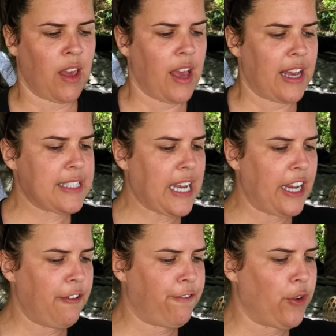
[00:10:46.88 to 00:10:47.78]
fish. It's
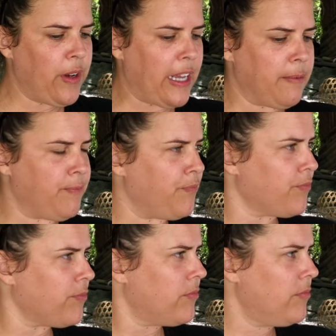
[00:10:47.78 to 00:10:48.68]
kind of fruity.
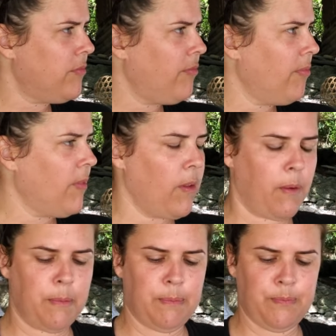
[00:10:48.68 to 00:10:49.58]
Mm-hmm.
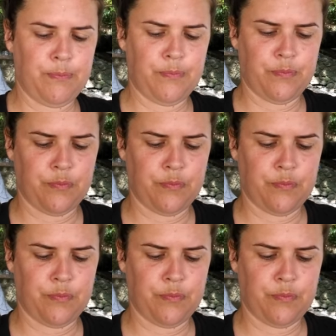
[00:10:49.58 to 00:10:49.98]
You